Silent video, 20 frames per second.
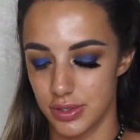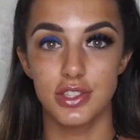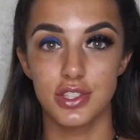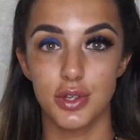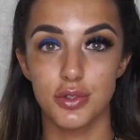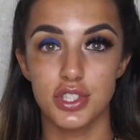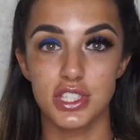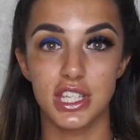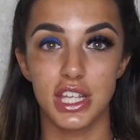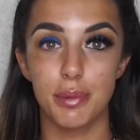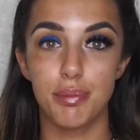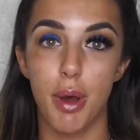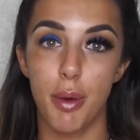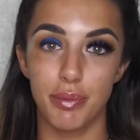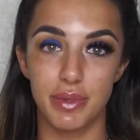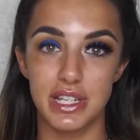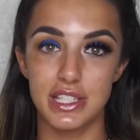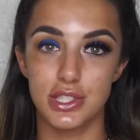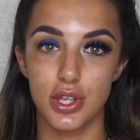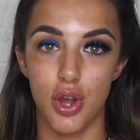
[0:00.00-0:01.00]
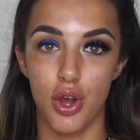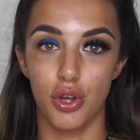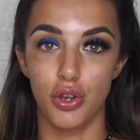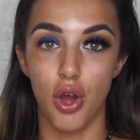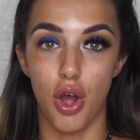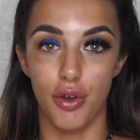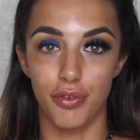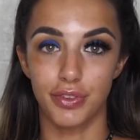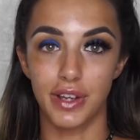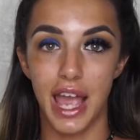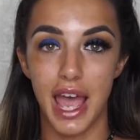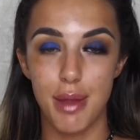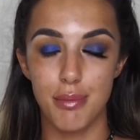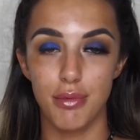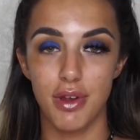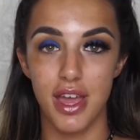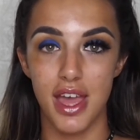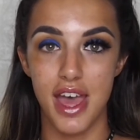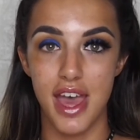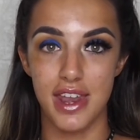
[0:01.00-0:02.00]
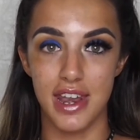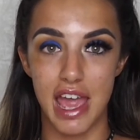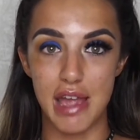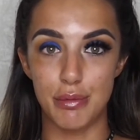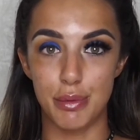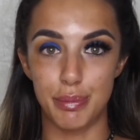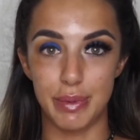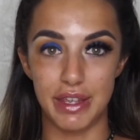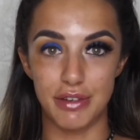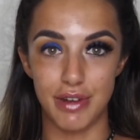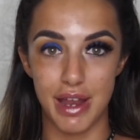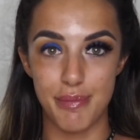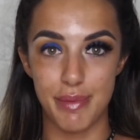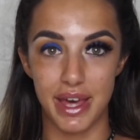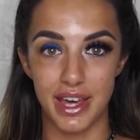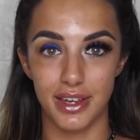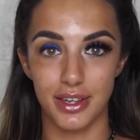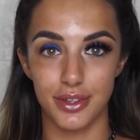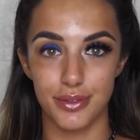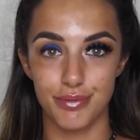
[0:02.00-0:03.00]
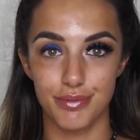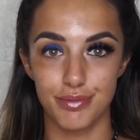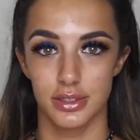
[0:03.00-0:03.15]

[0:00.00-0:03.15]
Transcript: So I'm just going to pop these on off camera, and I will be right back.